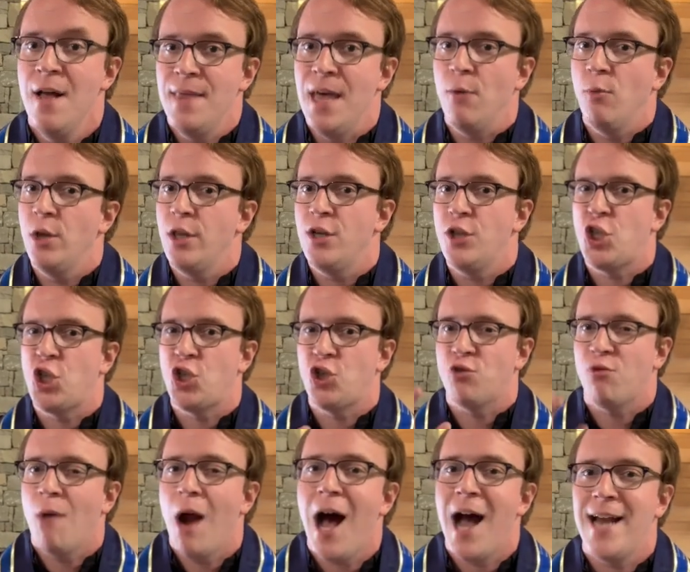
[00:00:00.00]
that will
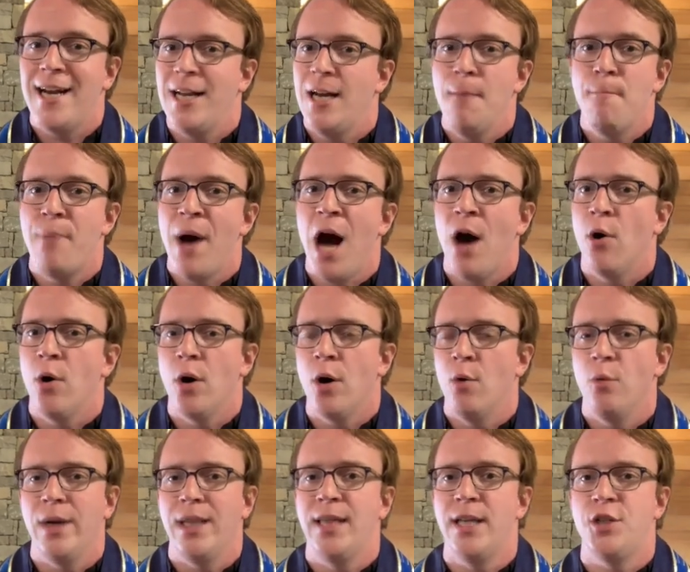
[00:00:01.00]
enshrine and empower a
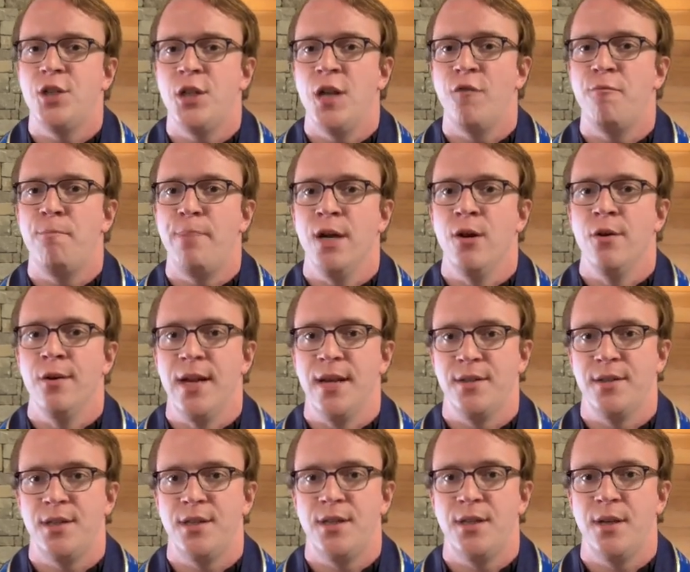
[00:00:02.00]
religion of
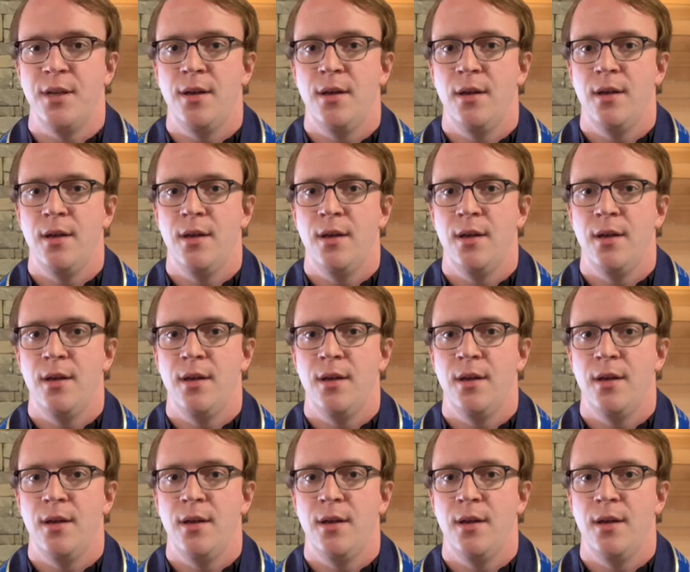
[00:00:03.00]
bitterness.